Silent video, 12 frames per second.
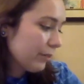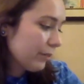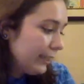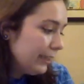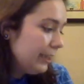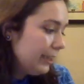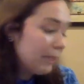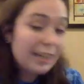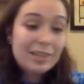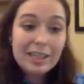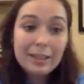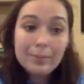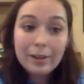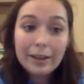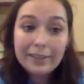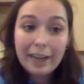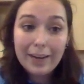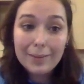really big into
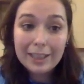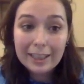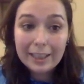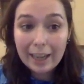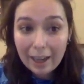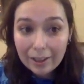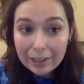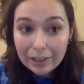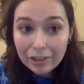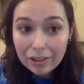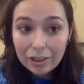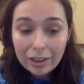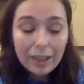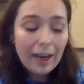improv comedy in college.